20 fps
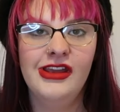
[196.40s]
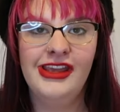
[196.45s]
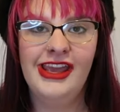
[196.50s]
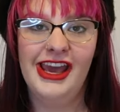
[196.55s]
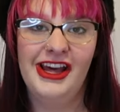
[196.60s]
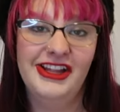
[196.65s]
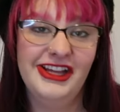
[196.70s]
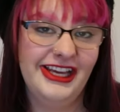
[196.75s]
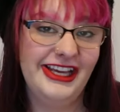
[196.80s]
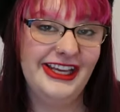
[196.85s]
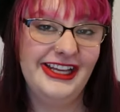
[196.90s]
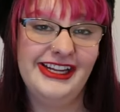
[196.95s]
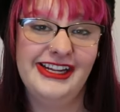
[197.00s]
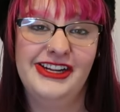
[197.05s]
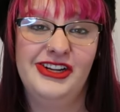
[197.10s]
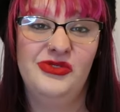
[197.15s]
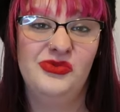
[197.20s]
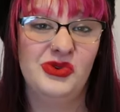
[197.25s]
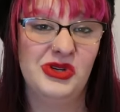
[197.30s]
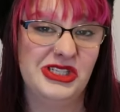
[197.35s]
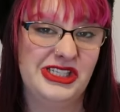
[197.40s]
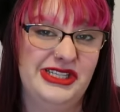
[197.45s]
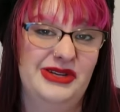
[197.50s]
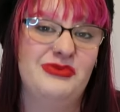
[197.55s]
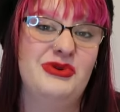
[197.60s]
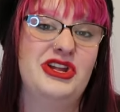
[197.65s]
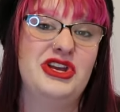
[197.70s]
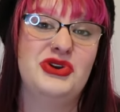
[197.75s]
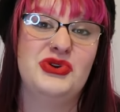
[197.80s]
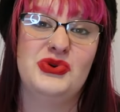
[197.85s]
Kelly Eden was
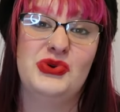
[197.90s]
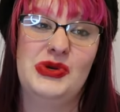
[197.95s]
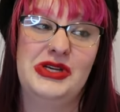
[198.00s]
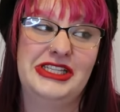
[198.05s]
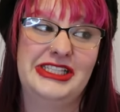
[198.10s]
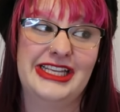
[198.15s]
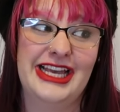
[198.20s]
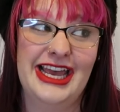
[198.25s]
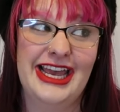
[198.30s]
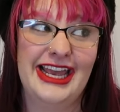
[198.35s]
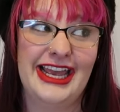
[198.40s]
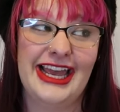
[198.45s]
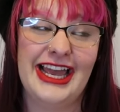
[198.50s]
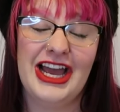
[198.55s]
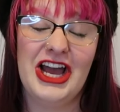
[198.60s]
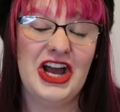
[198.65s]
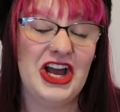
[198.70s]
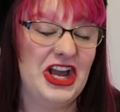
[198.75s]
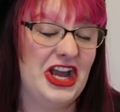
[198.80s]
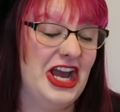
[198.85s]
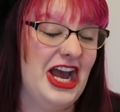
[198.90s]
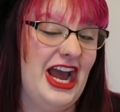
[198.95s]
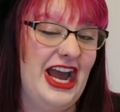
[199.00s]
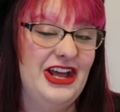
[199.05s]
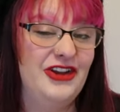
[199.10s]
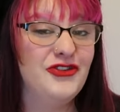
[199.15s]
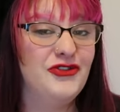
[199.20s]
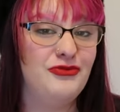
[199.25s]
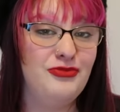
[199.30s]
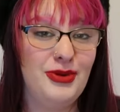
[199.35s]
somebody who was like a
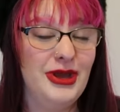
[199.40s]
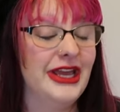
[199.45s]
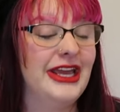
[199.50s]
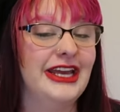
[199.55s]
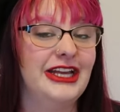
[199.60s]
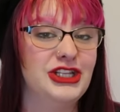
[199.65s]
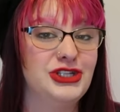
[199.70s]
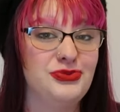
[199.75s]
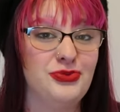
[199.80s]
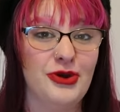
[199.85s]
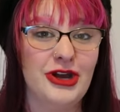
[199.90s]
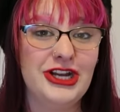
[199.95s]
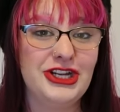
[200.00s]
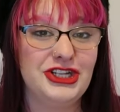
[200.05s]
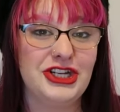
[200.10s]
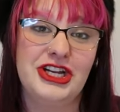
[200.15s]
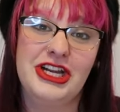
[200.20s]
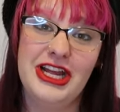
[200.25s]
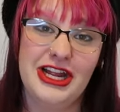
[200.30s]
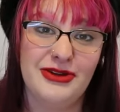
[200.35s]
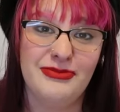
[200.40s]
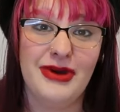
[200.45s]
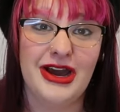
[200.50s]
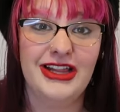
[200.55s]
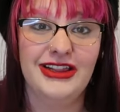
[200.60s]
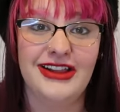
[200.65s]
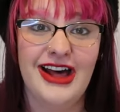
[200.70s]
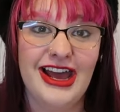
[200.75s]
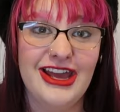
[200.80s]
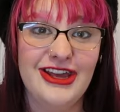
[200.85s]
kind of big inspiration in
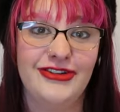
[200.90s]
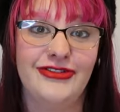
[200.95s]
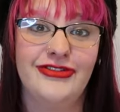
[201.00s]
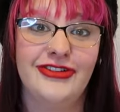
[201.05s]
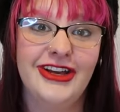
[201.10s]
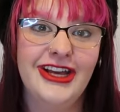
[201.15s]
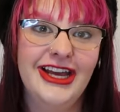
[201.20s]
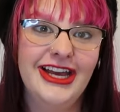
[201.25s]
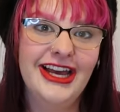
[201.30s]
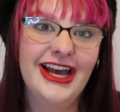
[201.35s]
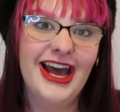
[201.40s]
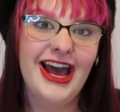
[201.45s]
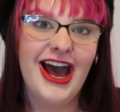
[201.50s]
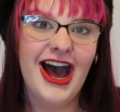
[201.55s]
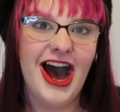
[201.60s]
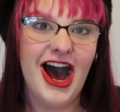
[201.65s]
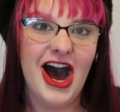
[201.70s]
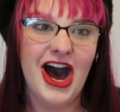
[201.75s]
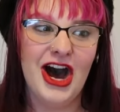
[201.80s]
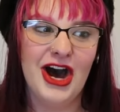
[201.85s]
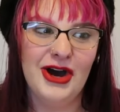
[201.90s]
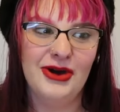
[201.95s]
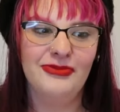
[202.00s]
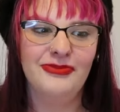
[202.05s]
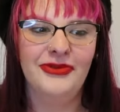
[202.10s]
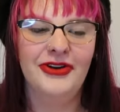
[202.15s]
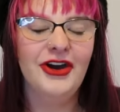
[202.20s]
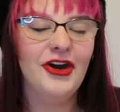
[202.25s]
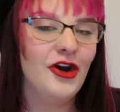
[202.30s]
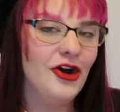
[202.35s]
my life.
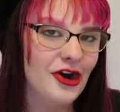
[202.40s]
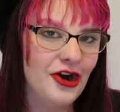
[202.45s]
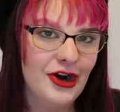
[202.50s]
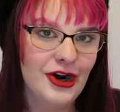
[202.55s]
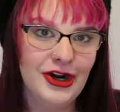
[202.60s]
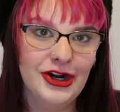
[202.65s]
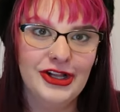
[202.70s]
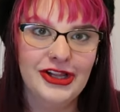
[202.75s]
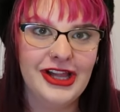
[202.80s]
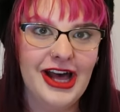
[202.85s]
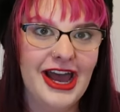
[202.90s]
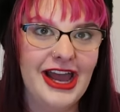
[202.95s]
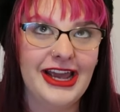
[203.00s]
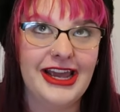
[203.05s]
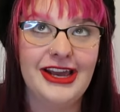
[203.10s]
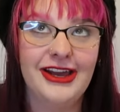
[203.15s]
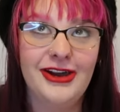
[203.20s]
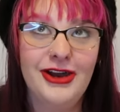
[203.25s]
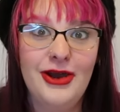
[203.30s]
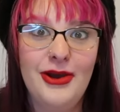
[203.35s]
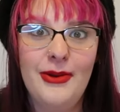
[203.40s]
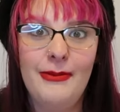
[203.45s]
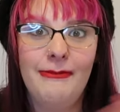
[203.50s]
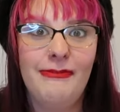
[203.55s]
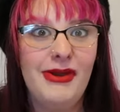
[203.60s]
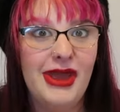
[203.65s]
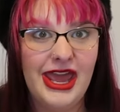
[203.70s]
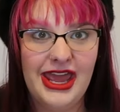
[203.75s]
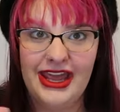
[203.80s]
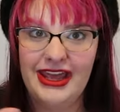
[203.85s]
Her like
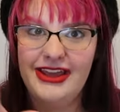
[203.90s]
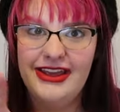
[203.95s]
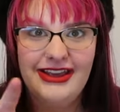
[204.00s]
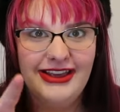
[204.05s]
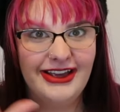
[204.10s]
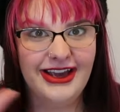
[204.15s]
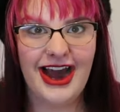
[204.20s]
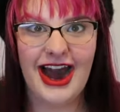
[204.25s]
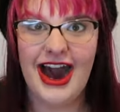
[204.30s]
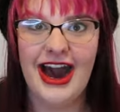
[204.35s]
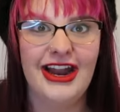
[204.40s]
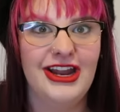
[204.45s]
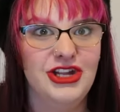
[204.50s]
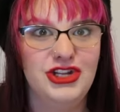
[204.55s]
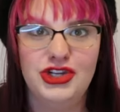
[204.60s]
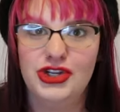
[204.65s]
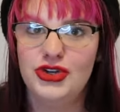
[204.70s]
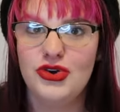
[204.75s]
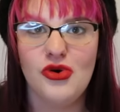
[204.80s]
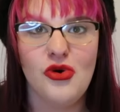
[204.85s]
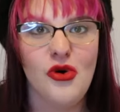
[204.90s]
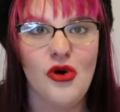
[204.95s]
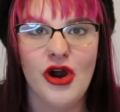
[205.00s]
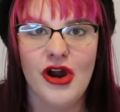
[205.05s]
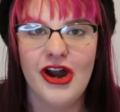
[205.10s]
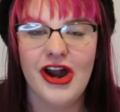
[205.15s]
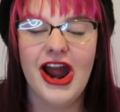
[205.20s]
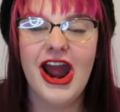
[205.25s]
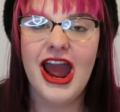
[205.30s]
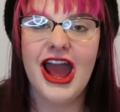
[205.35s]
pink
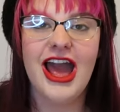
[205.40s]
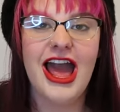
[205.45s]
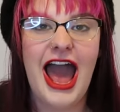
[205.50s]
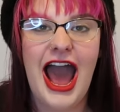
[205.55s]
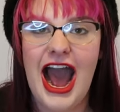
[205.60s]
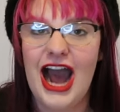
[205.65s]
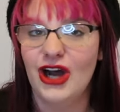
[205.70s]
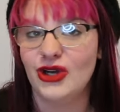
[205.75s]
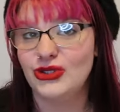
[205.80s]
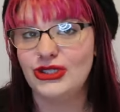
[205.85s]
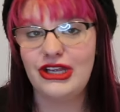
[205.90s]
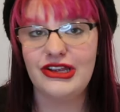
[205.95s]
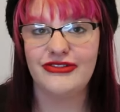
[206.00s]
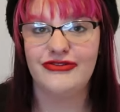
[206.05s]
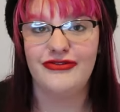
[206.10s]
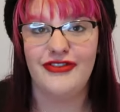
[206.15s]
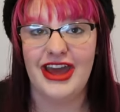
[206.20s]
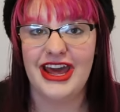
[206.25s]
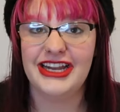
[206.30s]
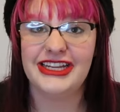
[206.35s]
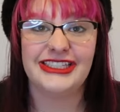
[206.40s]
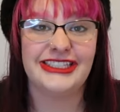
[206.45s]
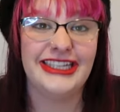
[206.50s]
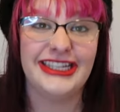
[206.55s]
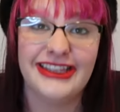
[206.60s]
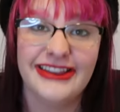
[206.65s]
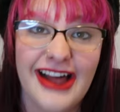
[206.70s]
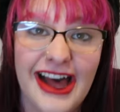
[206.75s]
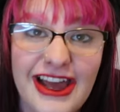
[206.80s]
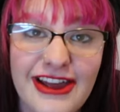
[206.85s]
cottagecore house
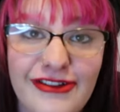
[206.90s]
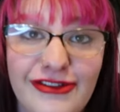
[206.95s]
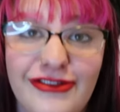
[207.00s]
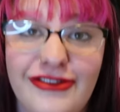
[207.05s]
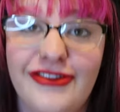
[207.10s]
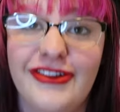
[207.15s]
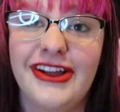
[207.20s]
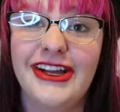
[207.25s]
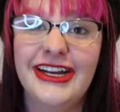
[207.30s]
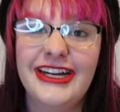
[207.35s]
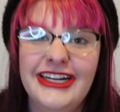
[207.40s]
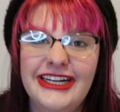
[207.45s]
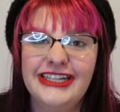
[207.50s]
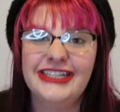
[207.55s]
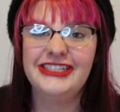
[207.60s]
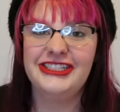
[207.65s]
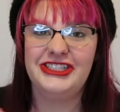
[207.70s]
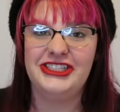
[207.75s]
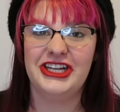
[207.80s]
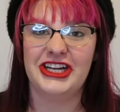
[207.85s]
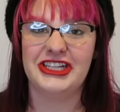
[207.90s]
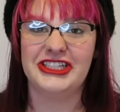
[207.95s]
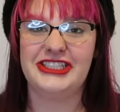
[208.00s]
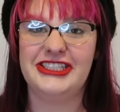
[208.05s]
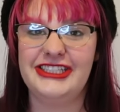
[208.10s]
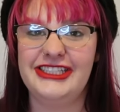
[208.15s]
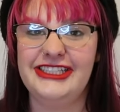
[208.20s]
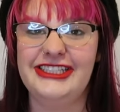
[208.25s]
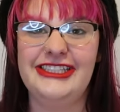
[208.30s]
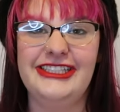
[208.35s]
fantasy life
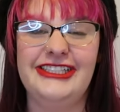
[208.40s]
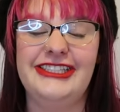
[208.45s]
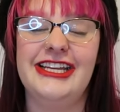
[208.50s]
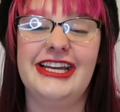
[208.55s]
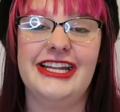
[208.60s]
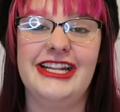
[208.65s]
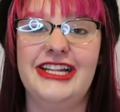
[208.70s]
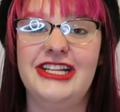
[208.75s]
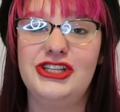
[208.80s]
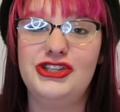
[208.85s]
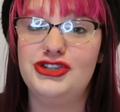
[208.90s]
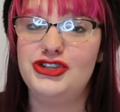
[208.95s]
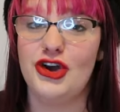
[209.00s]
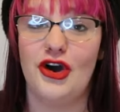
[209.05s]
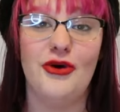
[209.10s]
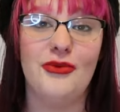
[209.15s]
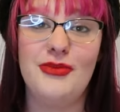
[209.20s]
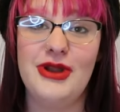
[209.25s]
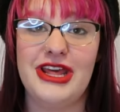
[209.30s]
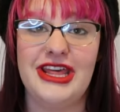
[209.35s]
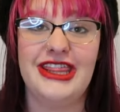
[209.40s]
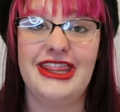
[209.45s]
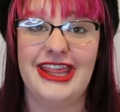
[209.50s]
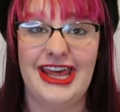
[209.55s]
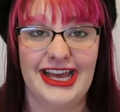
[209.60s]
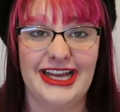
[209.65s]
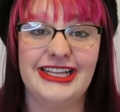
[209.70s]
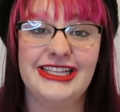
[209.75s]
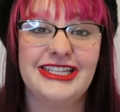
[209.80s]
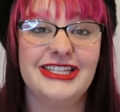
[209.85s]
just did so many
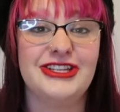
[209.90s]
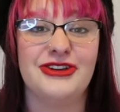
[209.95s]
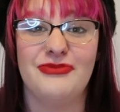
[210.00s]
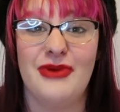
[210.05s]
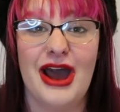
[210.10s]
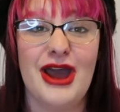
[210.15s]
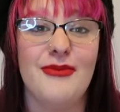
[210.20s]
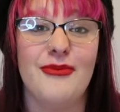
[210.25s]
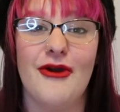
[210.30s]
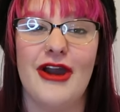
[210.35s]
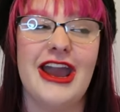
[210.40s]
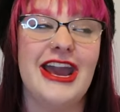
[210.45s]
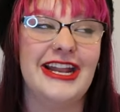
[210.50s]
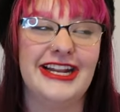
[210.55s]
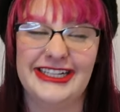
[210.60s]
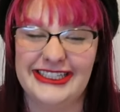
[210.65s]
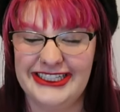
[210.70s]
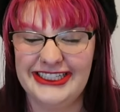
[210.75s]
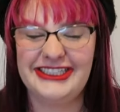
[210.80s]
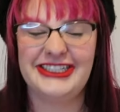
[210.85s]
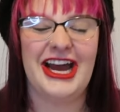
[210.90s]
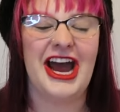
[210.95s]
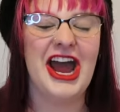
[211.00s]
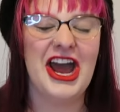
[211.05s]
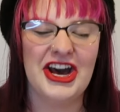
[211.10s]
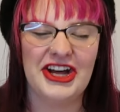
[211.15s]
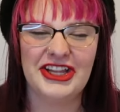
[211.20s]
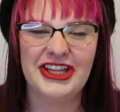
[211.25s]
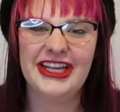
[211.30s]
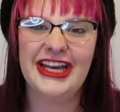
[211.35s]
things to my brain as a
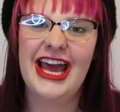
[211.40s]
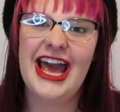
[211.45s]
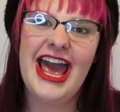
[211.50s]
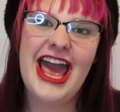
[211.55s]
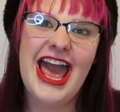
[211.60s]
child.